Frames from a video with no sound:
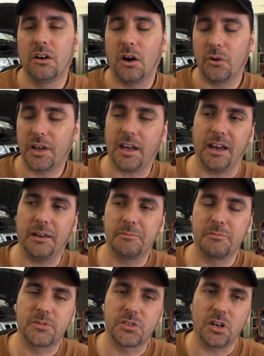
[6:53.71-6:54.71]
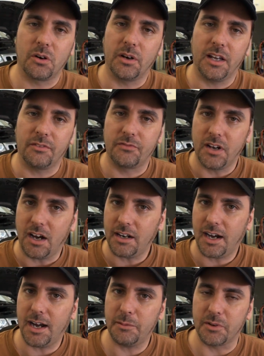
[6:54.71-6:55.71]
Okay, so if not
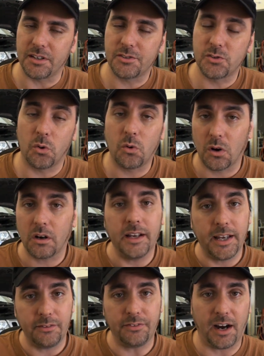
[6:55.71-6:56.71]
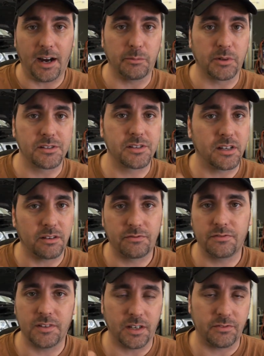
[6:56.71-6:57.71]
hybrids, or if hybrids, if,
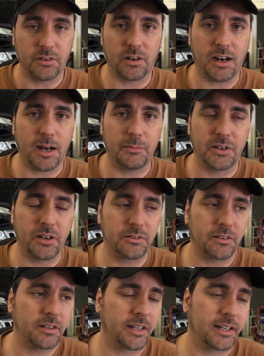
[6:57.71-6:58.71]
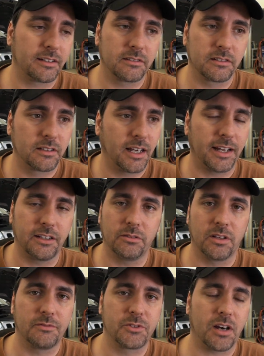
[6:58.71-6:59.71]
if you're a hybrid owner and, and you
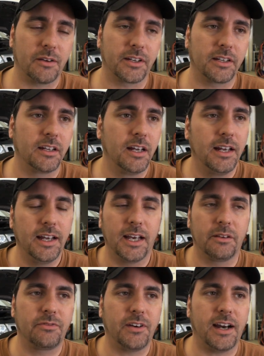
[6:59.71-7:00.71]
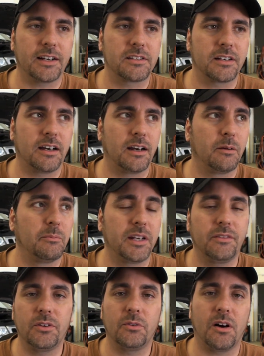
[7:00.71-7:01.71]
love driving it, in fact, uh, many of you